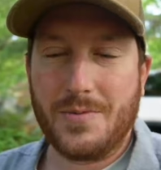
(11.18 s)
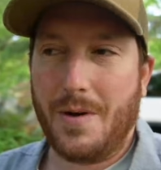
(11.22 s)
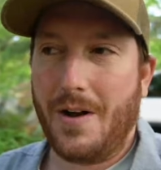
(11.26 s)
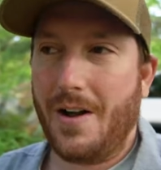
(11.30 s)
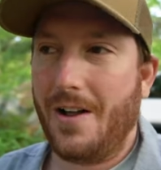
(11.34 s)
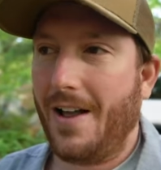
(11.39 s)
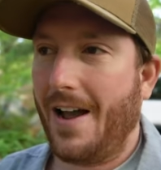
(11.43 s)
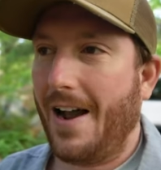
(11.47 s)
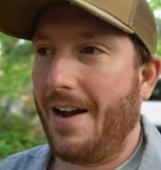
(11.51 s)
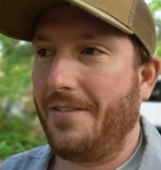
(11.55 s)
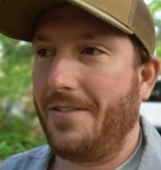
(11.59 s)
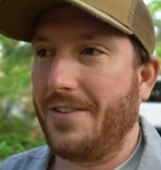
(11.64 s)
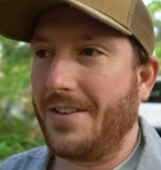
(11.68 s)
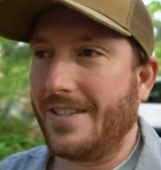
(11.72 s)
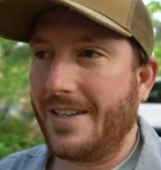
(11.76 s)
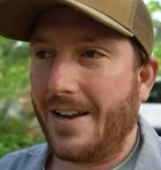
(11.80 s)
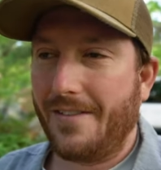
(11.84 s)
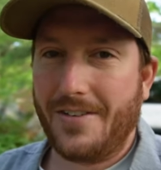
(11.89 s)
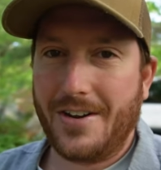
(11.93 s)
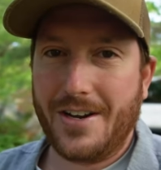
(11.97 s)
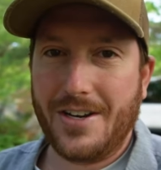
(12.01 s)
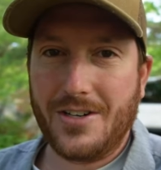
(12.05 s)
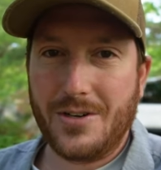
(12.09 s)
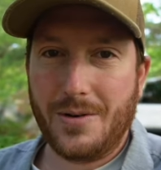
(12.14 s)
well. I have the
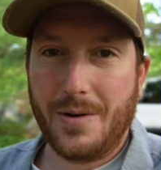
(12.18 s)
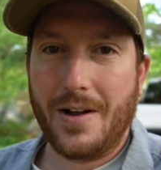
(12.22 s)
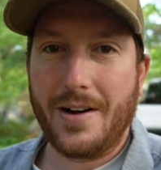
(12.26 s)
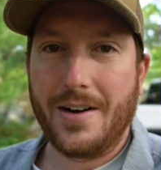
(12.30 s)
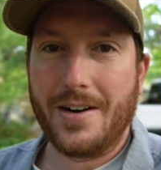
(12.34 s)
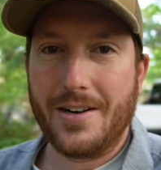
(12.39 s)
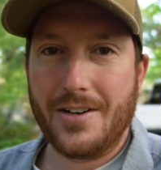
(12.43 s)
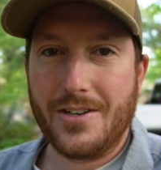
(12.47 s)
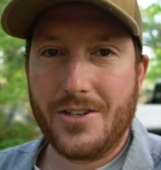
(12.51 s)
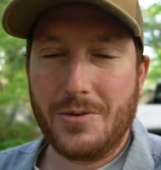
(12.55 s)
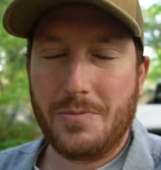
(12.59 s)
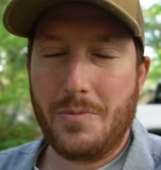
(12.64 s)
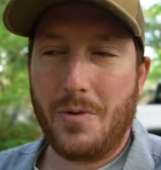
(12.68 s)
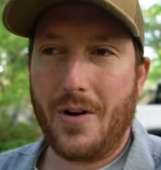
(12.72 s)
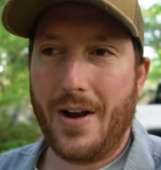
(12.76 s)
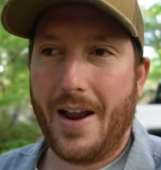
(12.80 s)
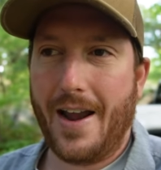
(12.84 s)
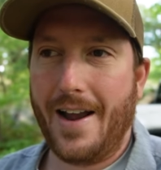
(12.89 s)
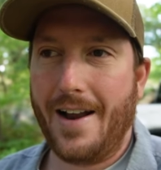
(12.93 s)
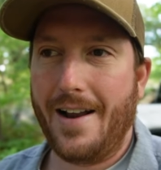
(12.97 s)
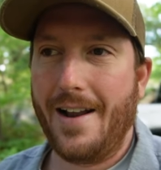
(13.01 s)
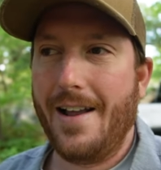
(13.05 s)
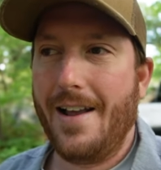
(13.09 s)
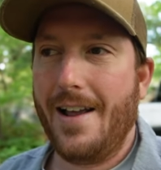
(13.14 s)
7200
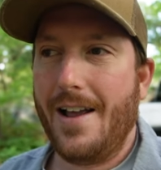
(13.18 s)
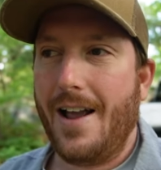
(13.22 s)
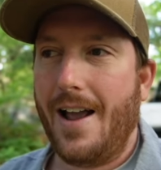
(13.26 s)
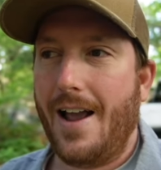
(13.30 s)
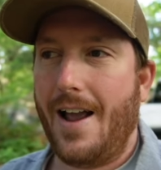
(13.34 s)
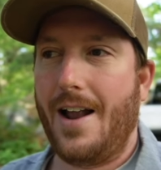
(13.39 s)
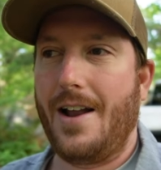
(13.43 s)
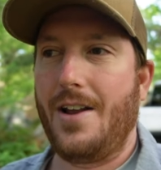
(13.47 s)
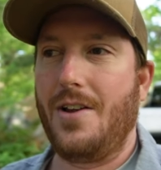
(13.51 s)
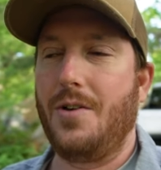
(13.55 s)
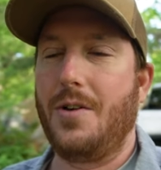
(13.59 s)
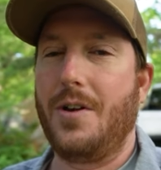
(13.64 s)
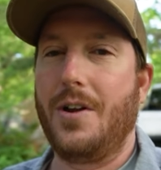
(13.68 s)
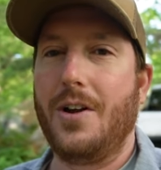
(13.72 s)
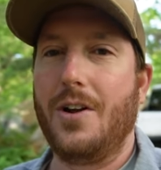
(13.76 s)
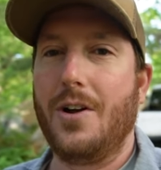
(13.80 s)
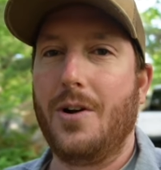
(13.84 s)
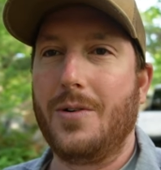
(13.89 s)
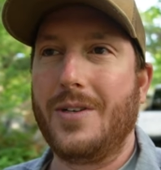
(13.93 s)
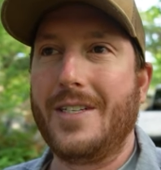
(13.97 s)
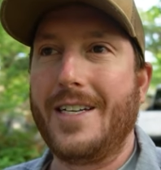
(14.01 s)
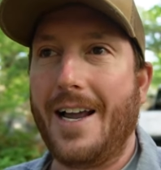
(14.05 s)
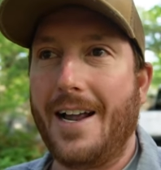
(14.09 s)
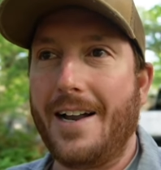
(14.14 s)
2.8 and you can
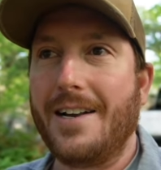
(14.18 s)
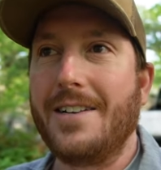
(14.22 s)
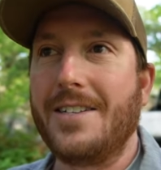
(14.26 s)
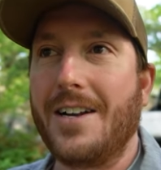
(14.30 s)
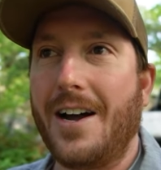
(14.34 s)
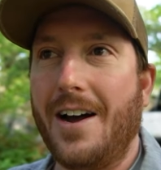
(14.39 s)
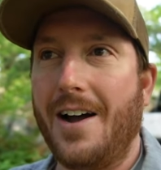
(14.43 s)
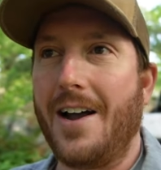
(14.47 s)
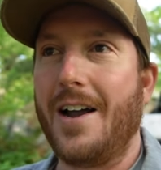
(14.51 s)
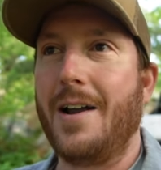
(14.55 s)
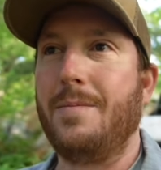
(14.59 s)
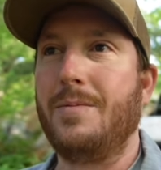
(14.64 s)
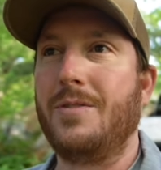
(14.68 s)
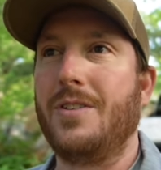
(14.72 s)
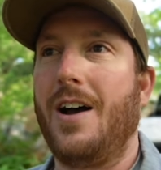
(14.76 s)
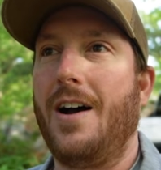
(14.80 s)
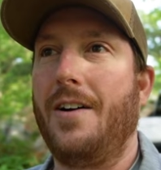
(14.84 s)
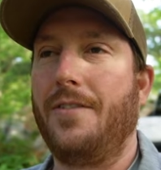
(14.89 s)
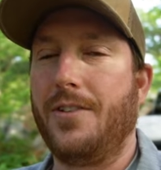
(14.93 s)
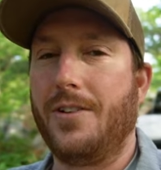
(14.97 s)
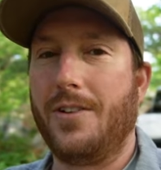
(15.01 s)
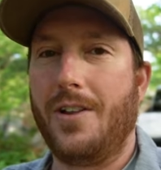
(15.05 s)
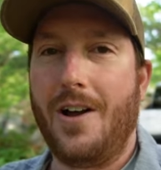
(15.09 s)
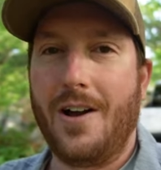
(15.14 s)
go 10 times
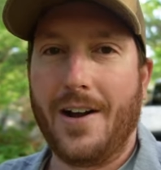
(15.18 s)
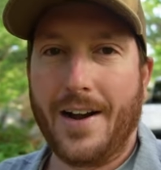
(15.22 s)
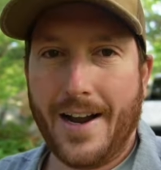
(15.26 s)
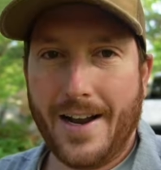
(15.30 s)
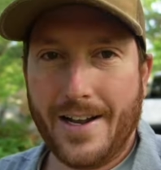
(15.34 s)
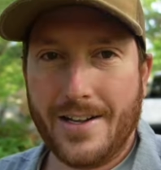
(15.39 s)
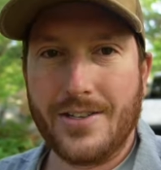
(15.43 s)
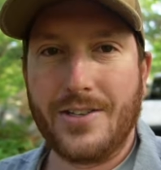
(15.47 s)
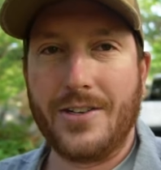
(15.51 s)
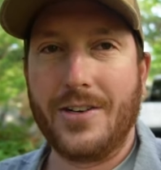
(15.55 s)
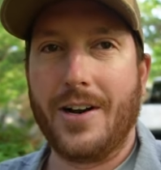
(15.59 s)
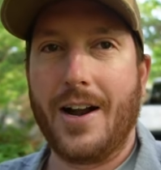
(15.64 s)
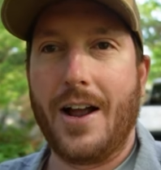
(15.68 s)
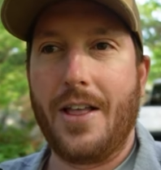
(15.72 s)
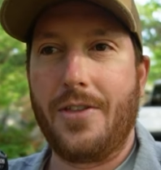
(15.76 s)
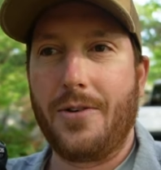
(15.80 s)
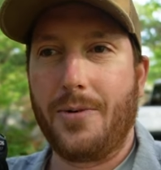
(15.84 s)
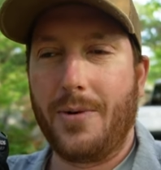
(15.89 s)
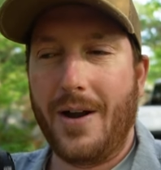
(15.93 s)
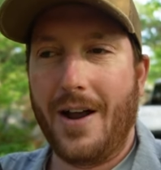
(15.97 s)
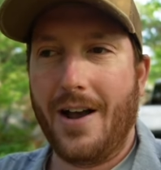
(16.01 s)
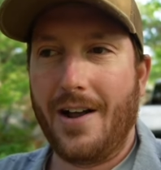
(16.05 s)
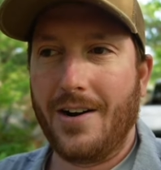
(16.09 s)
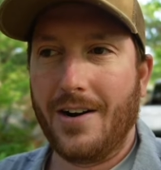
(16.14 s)
off the long end so you're at
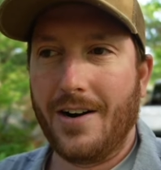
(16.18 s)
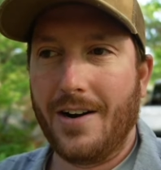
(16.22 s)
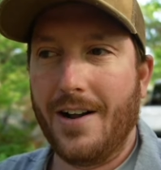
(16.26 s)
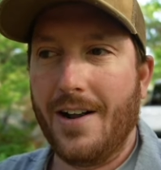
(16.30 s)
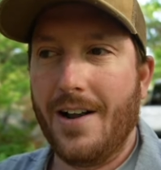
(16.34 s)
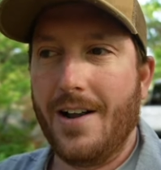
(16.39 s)
300